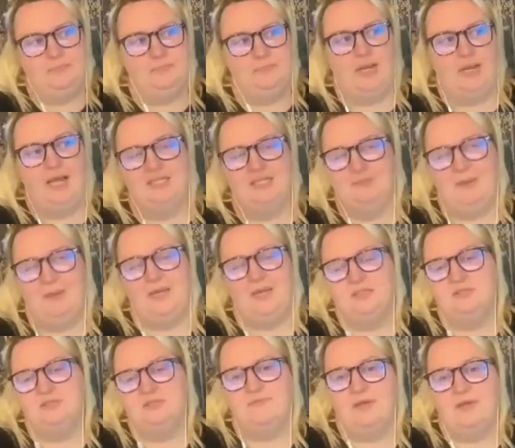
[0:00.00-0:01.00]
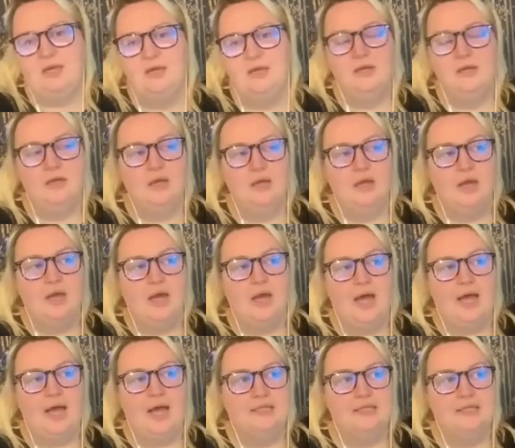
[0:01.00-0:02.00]
aspect of it.
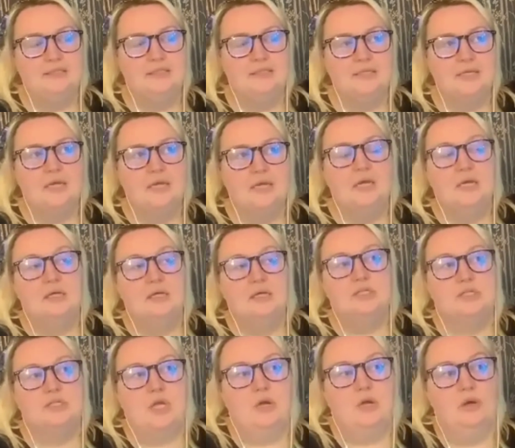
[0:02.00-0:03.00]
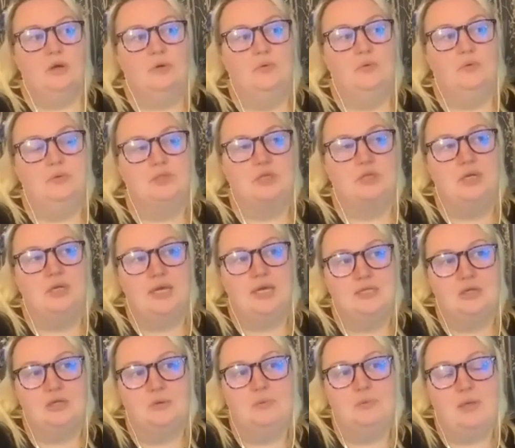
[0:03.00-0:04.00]
And so
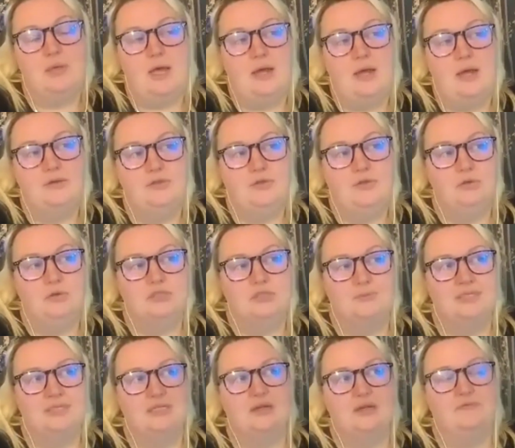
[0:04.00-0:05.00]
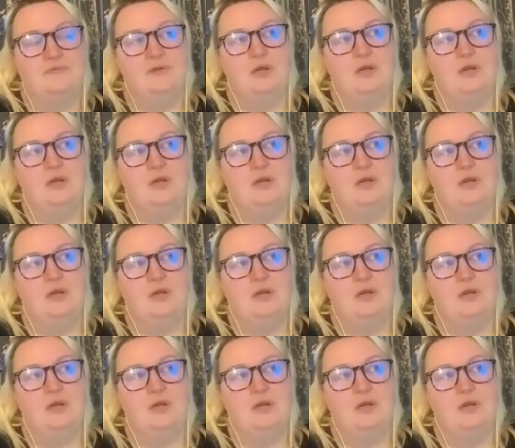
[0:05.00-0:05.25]
I thought to myself,